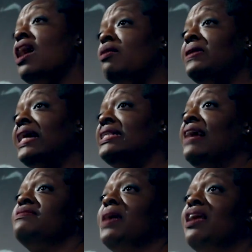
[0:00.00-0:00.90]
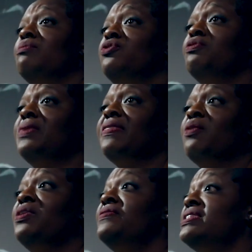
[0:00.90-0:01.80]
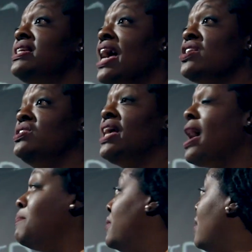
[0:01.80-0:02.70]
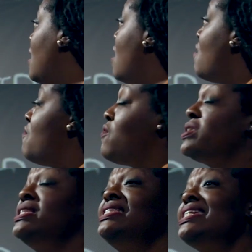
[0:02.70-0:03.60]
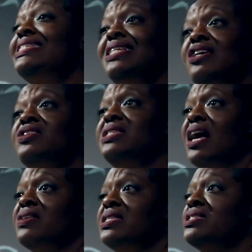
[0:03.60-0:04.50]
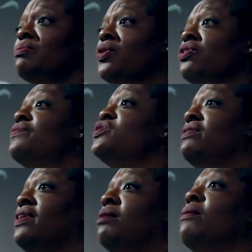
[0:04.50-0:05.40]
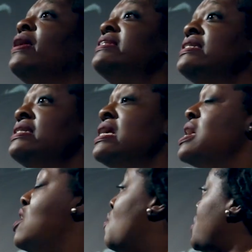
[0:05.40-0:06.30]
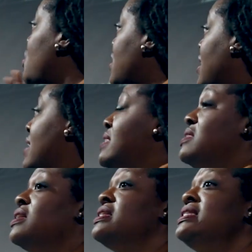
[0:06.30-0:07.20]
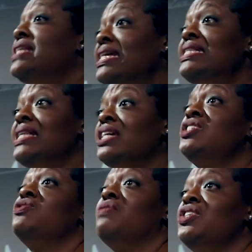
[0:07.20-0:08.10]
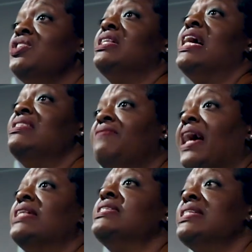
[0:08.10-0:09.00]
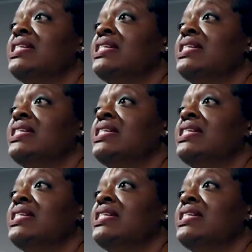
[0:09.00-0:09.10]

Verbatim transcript: our Black Lives Matter movement that we've seen actually happen for six years now since the murder of Trayvon Martin, which is against the state sanctioned racialized violence